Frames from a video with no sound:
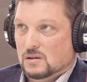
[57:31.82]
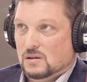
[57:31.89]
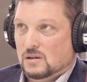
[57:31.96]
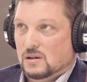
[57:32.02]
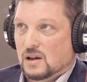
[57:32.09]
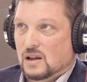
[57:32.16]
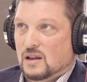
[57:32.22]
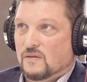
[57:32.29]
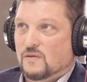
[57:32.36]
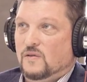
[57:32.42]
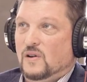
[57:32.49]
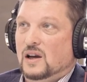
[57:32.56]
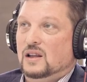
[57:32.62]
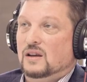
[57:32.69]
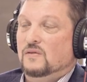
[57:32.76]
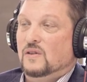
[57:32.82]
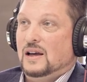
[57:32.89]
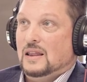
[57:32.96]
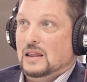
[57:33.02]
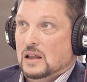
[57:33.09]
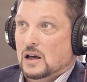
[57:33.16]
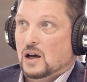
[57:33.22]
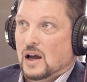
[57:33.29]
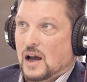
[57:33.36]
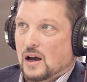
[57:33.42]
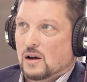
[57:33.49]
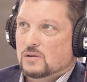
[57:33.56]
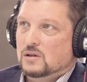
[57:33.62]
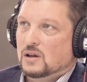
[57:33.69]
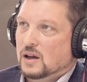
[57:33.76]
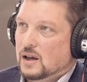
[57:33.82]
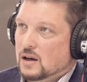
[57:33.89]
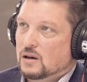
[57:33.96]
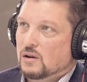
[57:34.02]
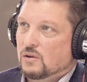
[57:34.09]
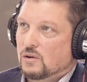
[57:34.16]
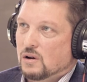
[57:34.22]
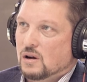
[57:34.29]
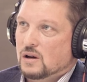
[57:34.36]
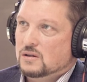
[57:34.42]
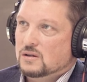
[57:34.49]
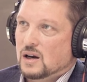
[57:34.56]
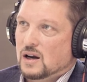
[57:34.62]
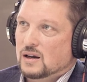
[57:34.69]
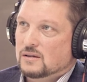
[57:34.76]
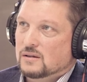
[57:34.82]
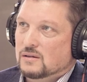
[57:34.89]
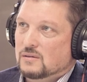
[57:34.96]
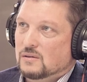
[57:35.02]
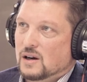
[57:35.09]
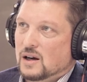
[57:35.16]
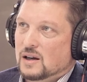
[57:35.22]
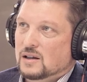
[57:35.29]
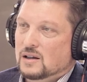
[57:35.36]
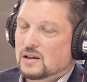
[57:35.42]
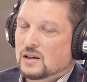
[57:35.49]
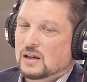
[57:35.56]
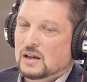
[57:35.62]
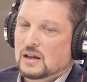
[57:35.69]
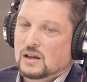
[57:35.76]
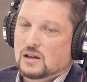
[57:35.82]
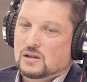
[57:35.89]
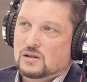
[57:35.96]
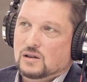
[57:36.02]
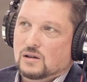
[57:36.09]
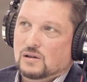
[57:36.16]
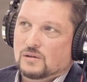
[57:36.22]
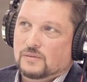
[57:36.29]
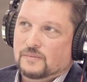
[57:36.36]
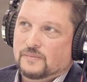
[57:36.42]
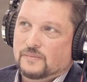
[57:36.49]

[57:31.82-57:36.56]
Mm. And they finally find the house and get it under contract. Brutal. Right? So had they so, taken a